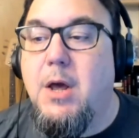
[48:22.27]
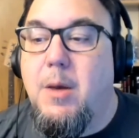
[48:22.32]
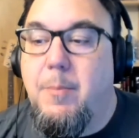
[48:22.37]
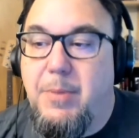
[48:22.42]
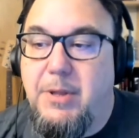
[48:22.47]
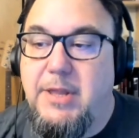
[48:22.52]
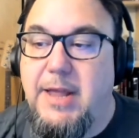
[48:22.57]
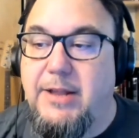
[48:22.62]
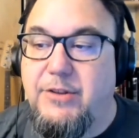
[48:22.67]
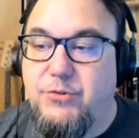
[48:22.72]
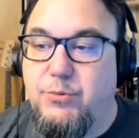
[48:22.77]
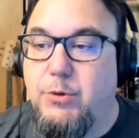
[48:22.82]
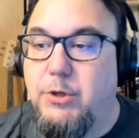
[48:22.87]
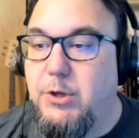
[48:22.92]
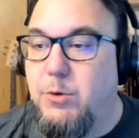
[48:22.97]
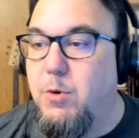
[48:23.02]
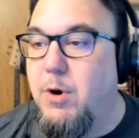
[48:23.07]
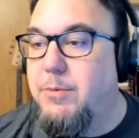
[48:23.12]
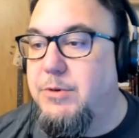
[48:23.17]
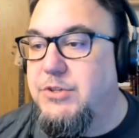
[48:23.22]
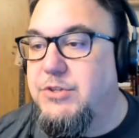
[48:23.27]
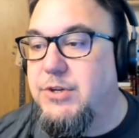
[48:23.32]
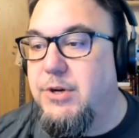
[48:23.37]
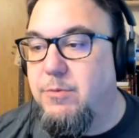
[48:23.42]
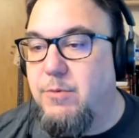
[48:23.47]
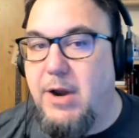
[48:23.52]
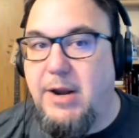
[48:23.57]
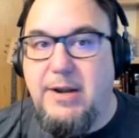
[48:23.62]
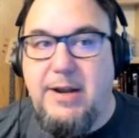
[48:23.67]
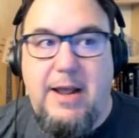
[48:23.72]
but that's really where we sit
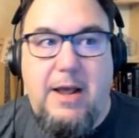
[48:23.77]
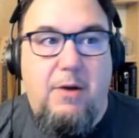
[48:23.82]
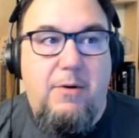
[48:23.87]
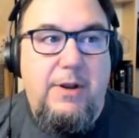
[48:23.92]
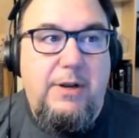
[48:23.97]
right now.